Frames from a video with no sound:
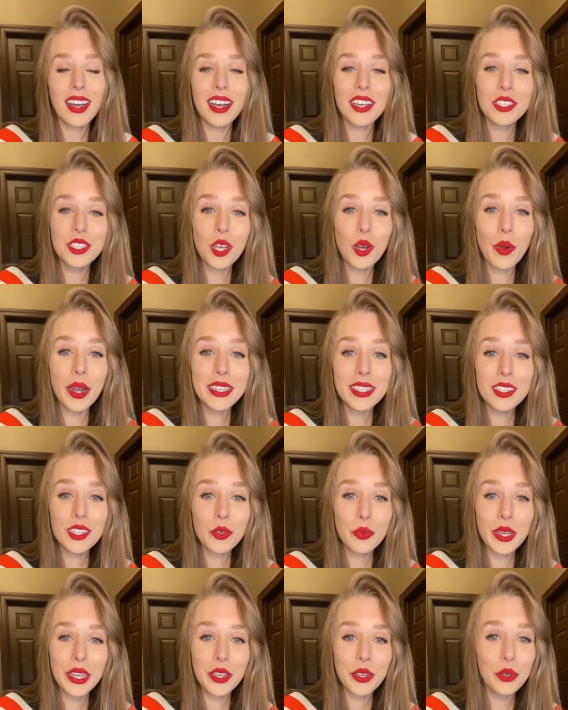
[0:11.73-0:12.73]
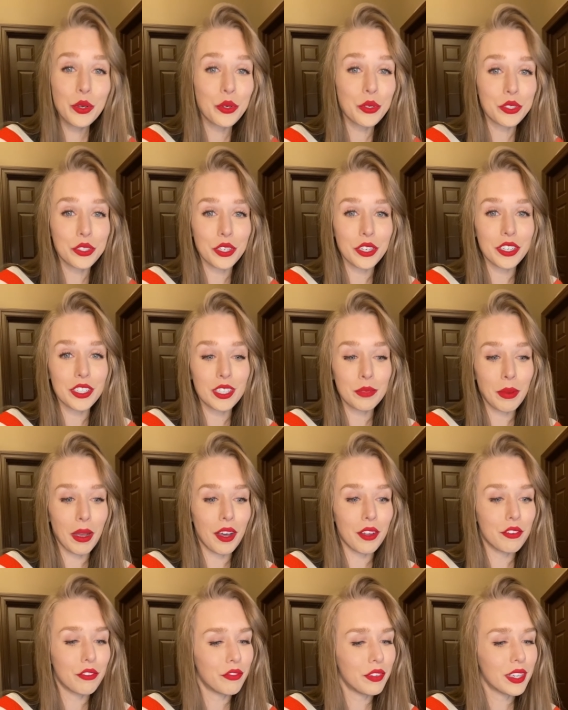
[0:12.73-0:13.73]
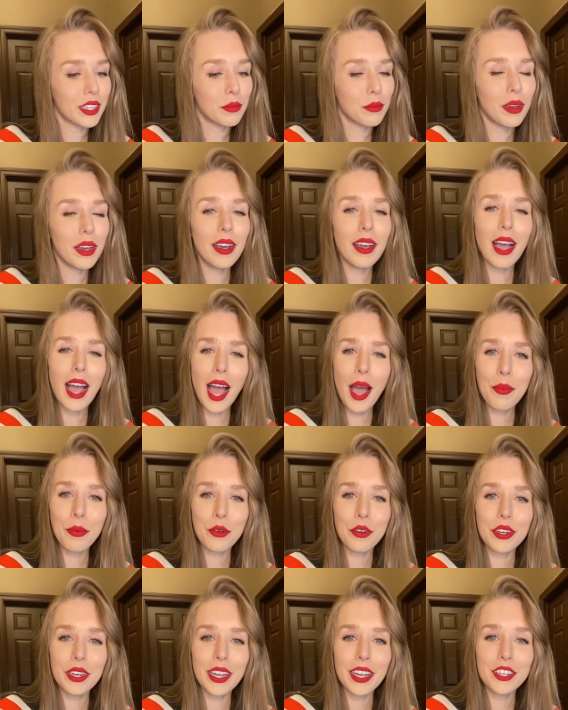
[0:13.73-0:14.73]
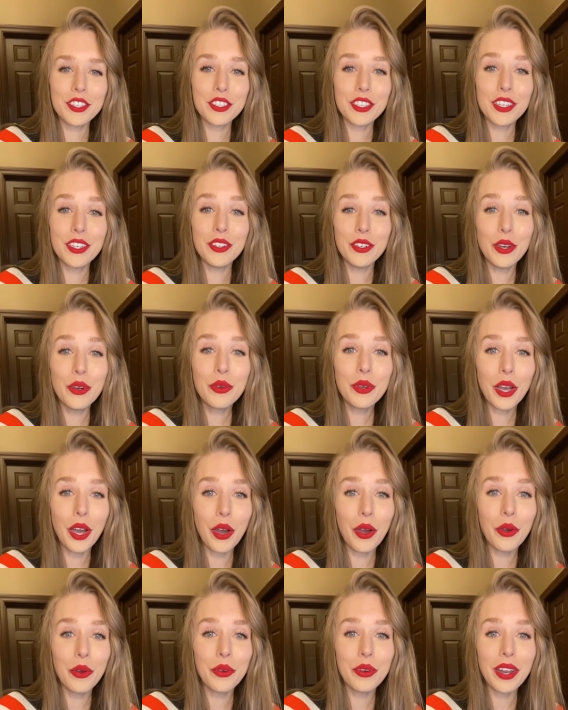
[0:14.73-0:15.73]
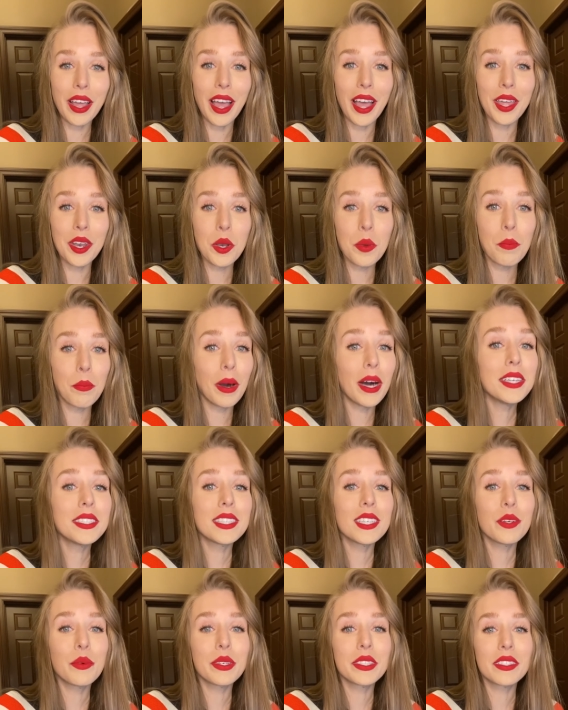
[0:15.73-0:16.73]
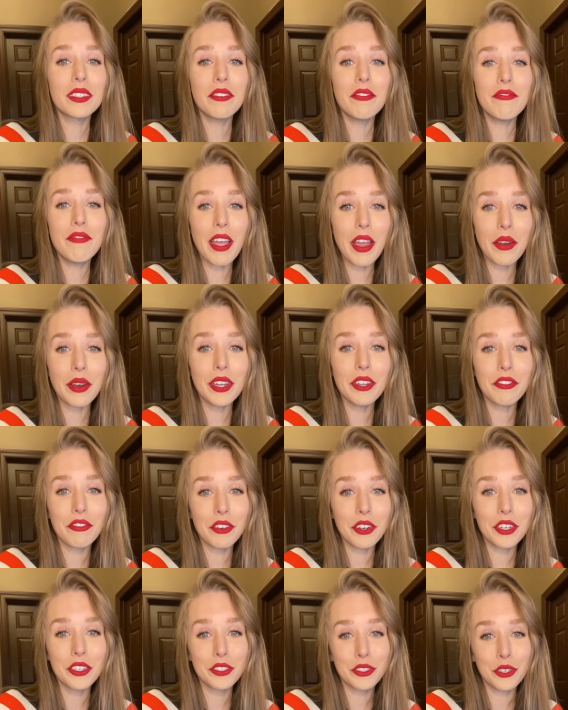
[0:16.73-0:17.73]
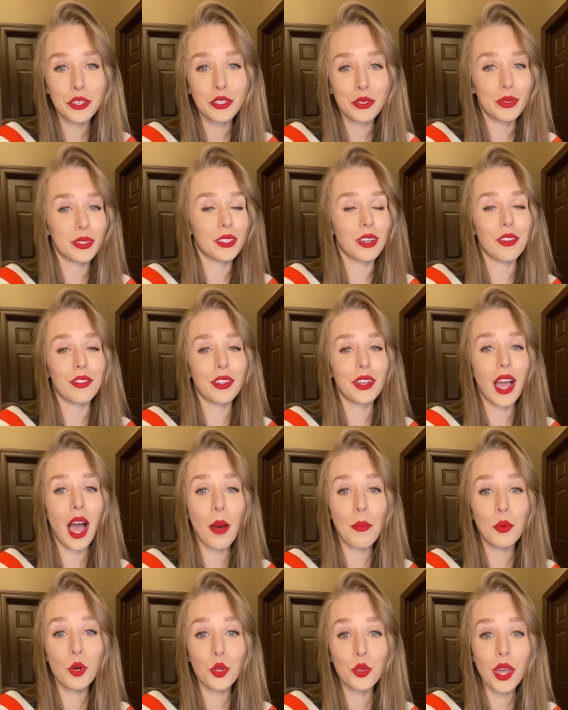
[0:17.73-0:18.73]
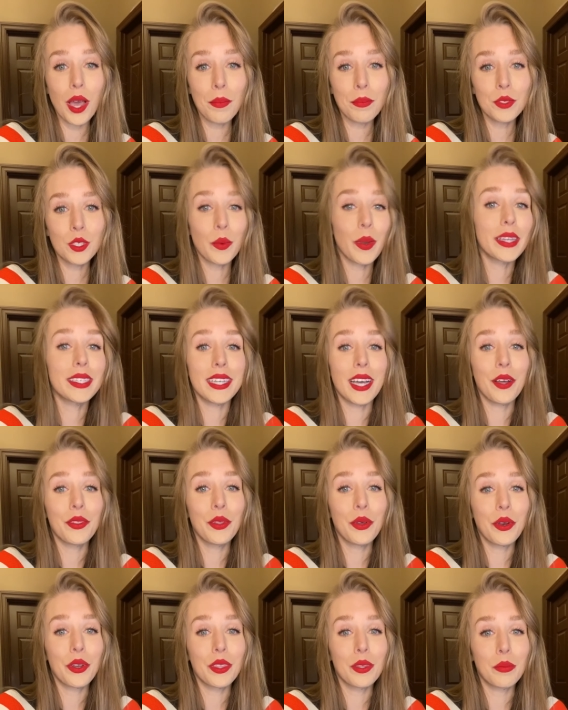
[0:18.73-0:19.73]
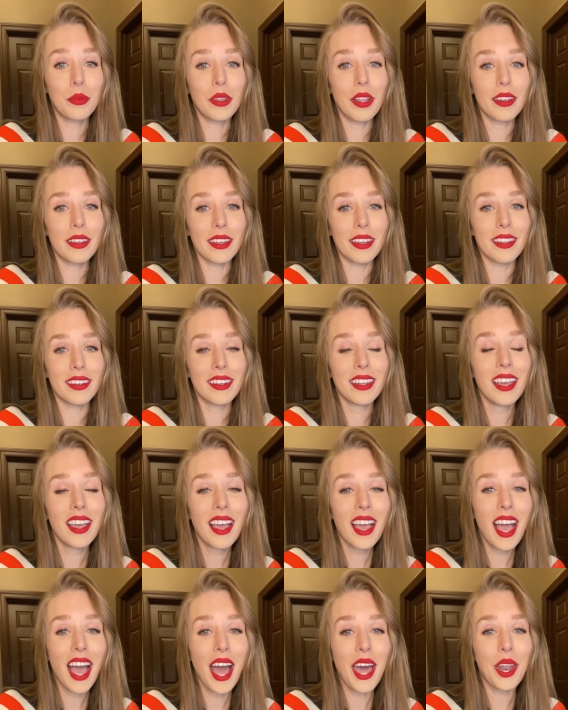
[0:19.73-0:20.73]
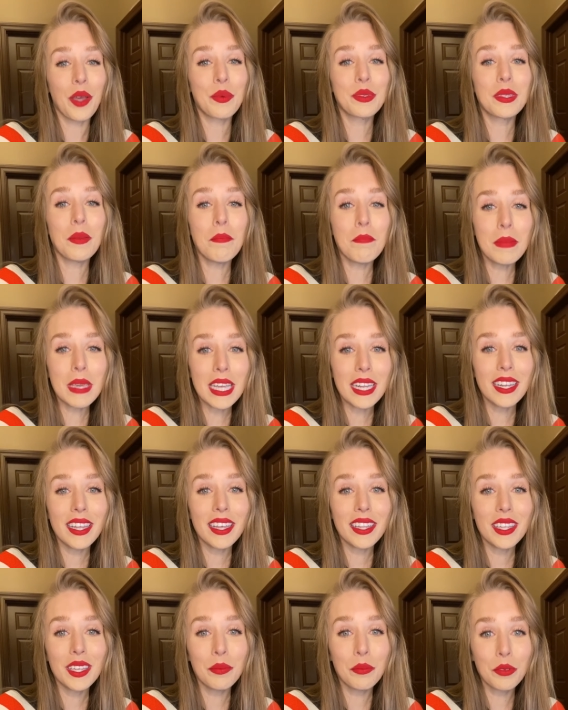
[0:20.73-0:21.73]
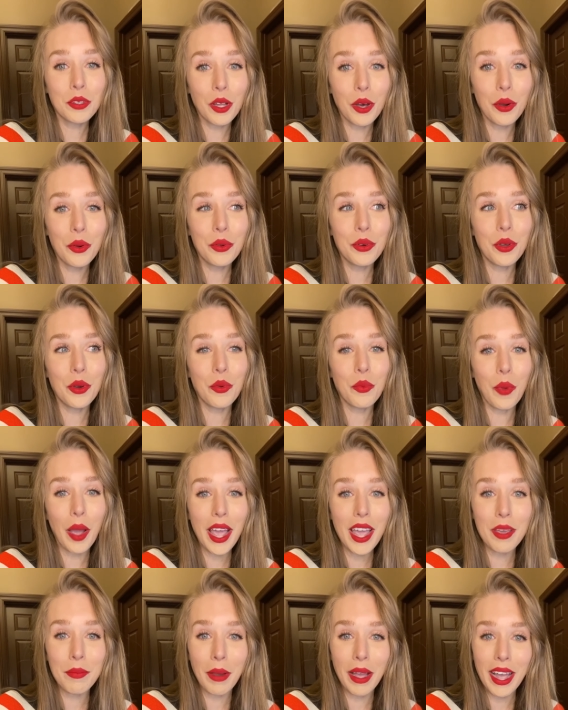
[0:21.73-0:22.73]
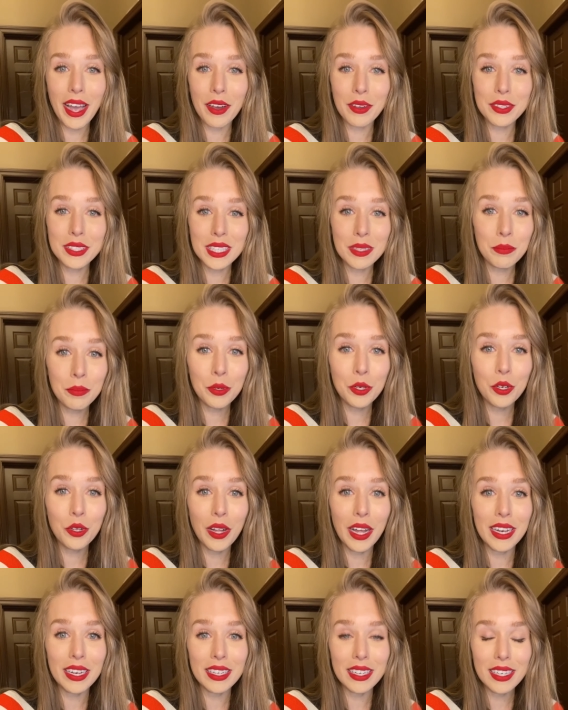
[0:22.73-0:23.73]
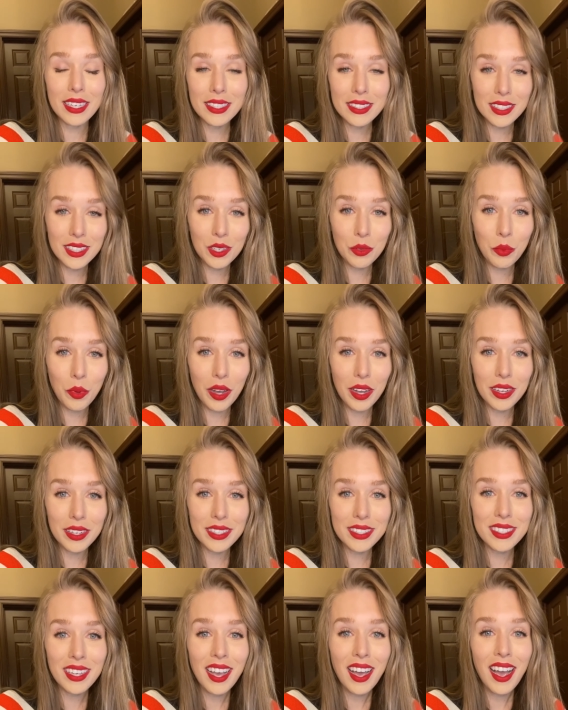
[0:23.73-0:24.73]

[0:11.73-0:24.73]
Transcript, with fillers: So I did a quick Google search about Figma, app creation, no code, and Buzzy was the very first search result that got pulled up. So I downloaded the plugin and I was immediately blown away by how simple and easy it was.